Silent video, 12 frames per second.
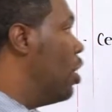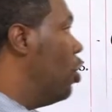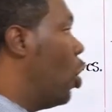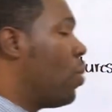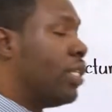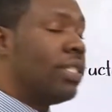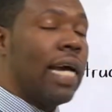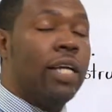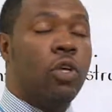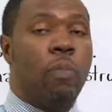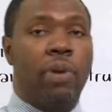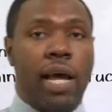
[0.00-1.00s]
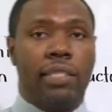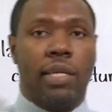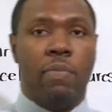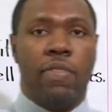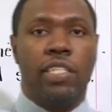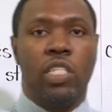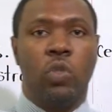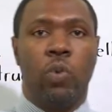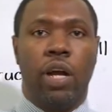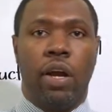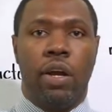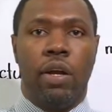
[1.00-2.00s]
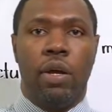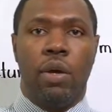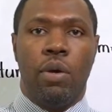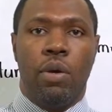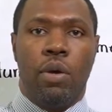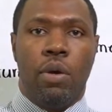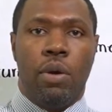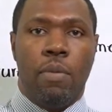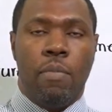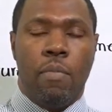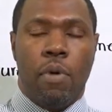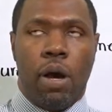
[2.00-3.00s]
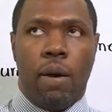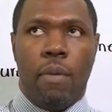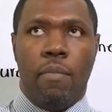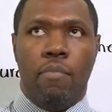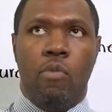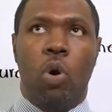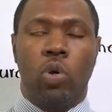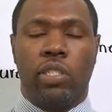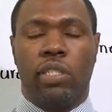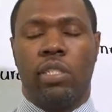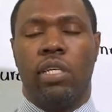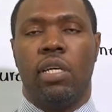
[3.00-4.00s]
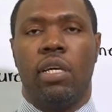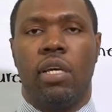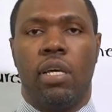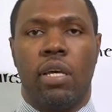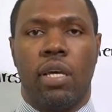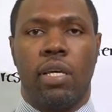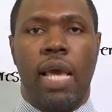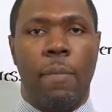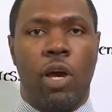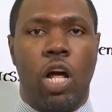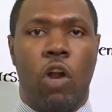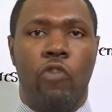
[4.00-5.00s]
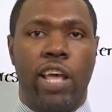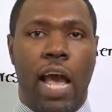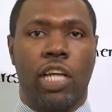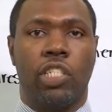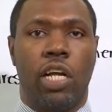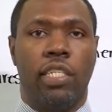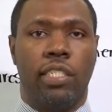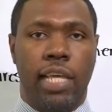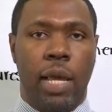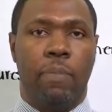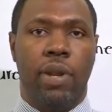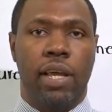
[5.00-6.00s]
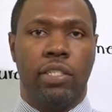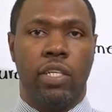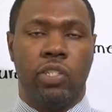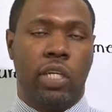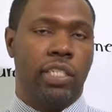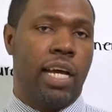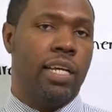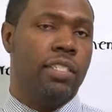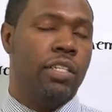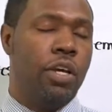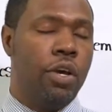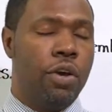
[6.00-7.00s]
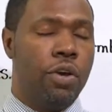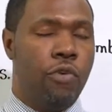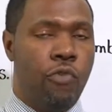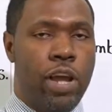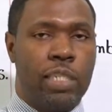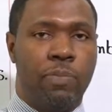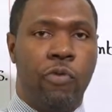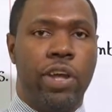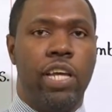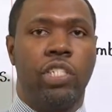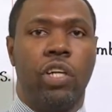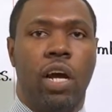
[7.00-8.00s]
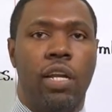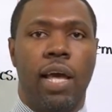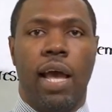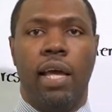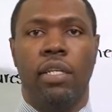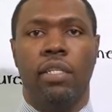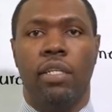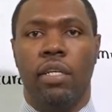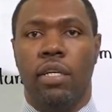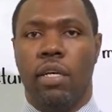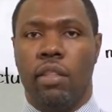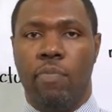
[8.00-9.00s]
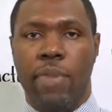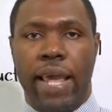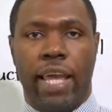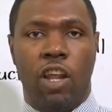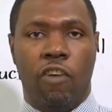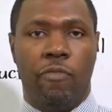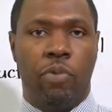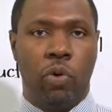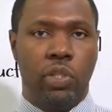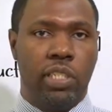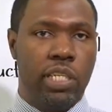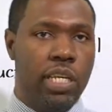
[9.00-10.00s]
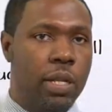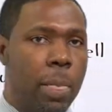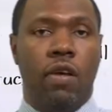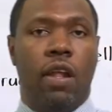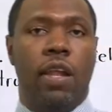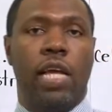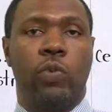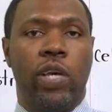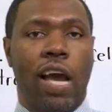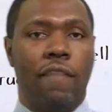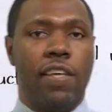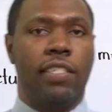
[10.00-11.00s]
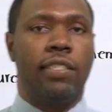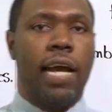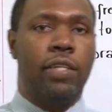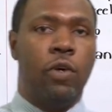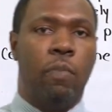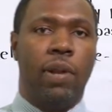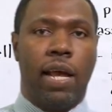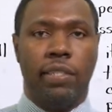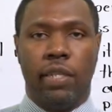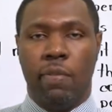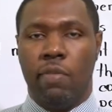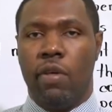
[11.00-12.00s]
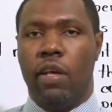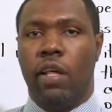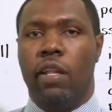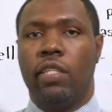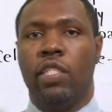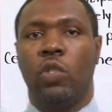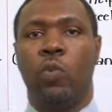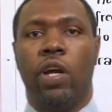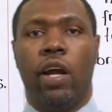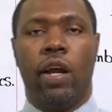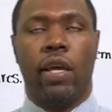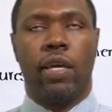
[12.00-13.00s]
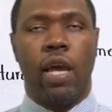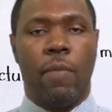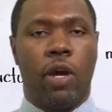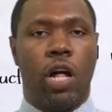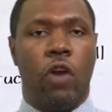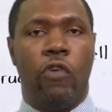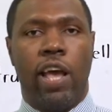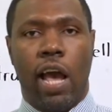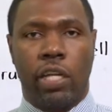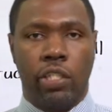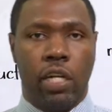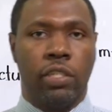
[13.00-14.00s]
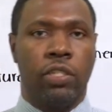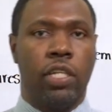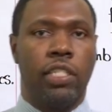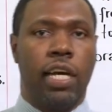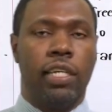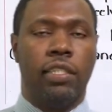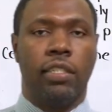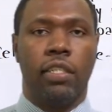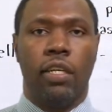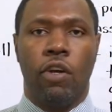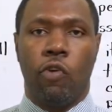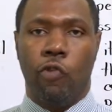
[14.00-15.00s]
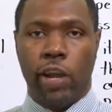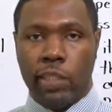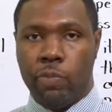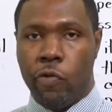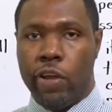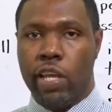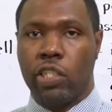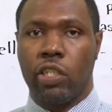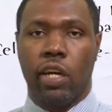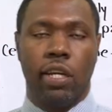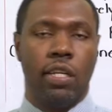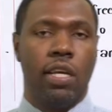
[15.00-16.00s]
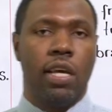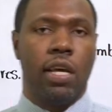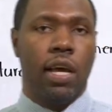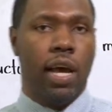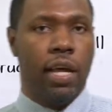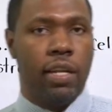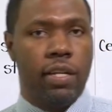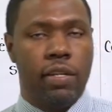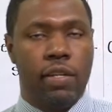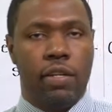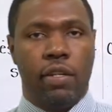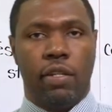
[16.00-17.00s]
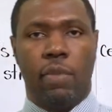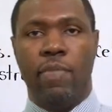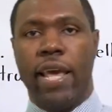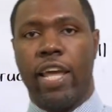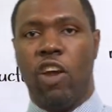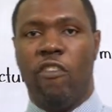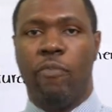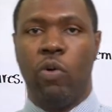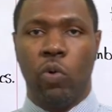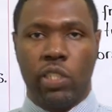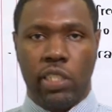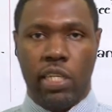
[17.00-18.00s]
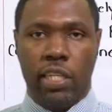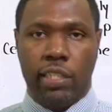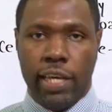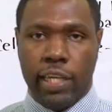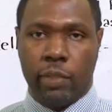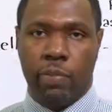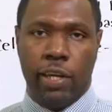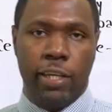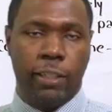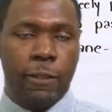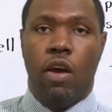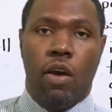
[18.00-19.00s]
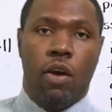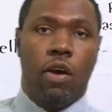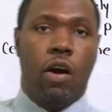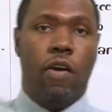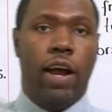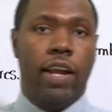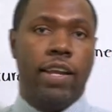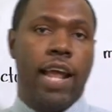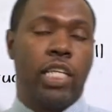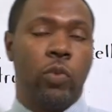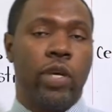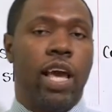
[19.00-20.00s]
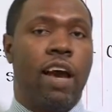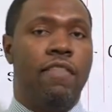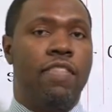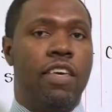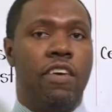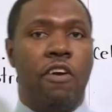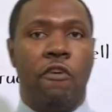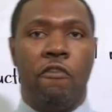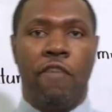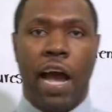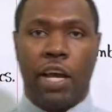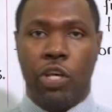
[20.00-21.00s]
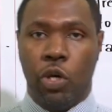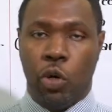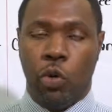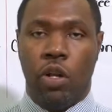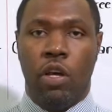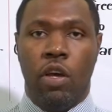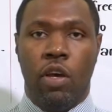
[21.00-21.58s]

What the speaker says: Now the cytoplasm, this is where most chemical reactions take place, such as respiration and the making of protein. Next we have the cytoplasm. This is where chemical reactions such as respiration and the making of protein takes place. All right, next we have the vacuole.